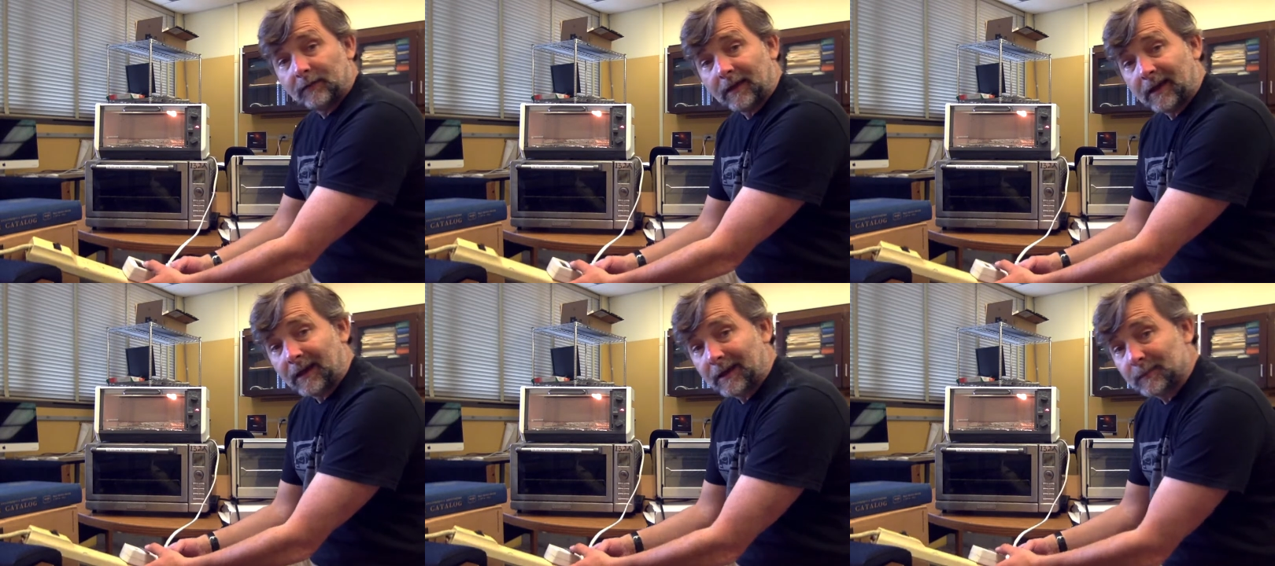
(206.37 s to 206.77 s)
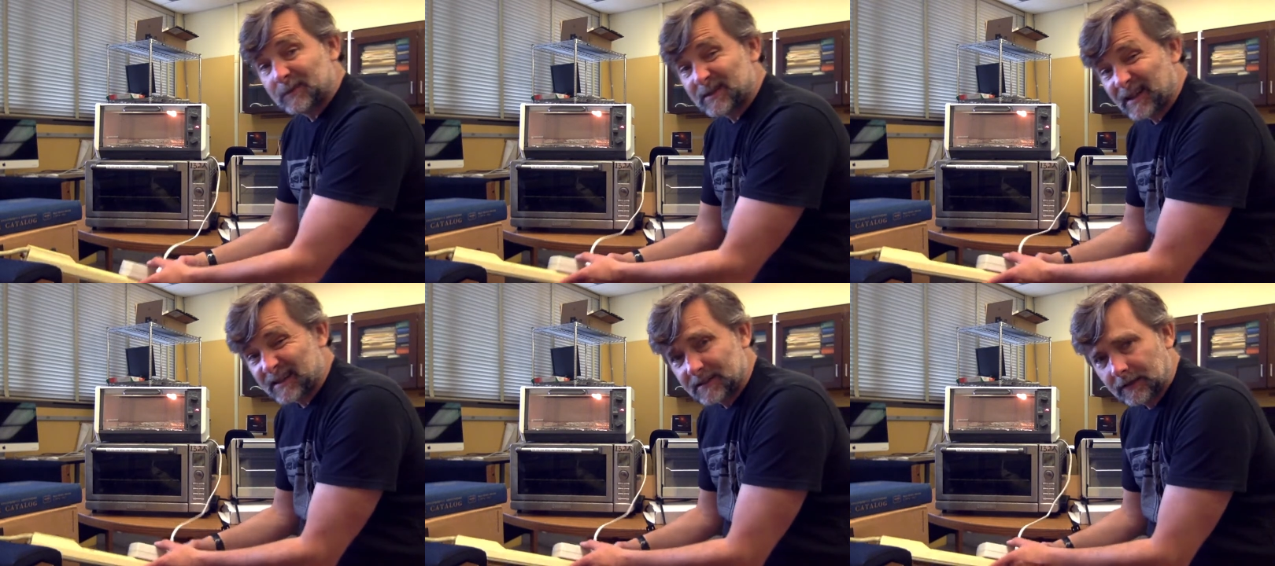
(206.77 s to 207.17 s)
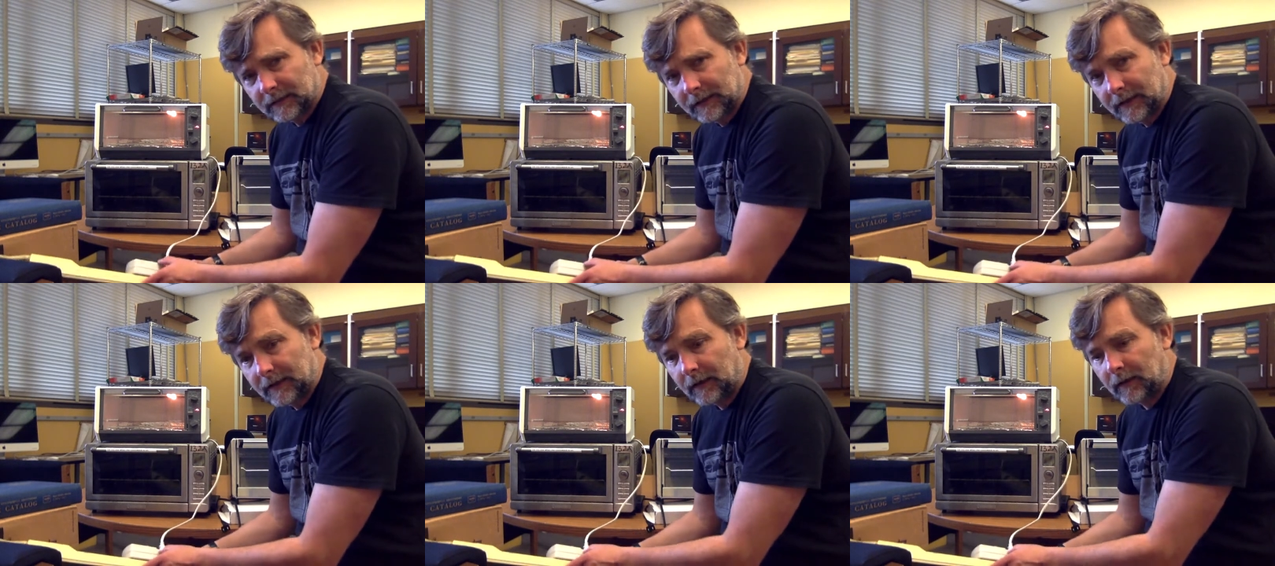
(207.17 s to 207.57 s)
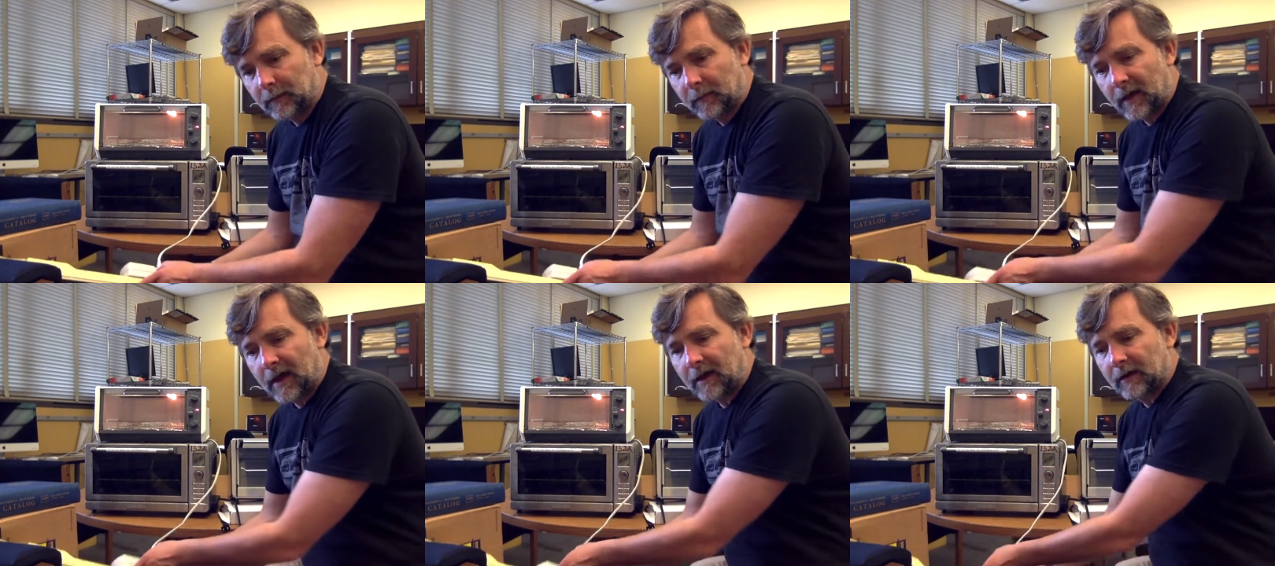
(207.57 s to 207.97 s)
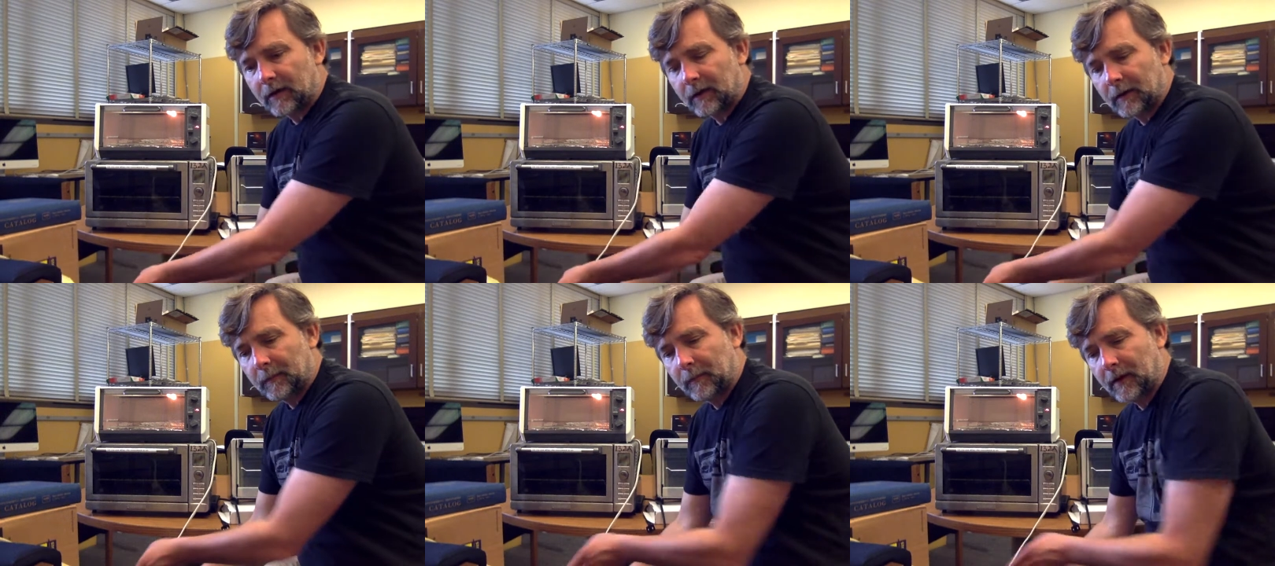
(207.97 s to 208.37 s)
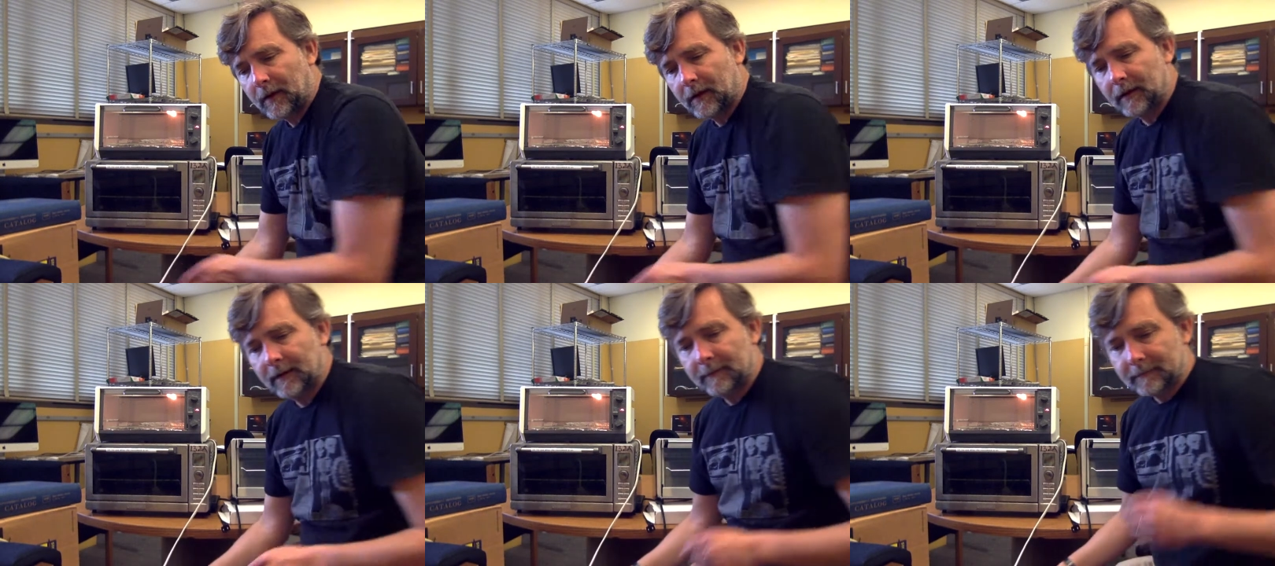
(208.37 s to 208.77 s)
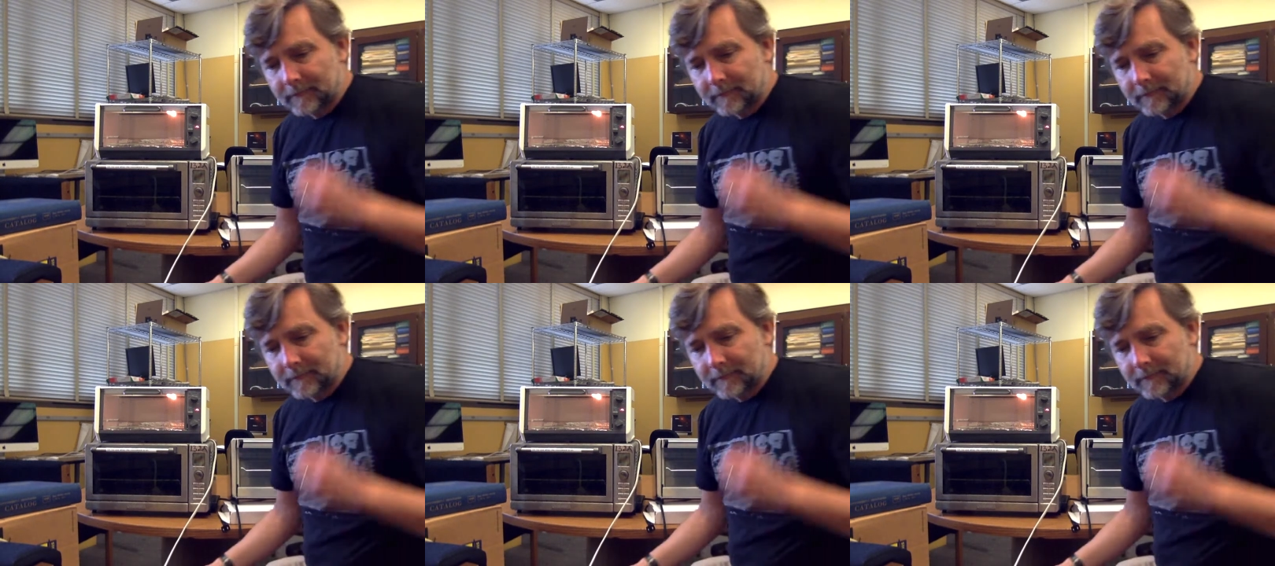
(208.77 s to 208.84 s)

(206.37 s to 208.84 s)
amps. That's a little better, but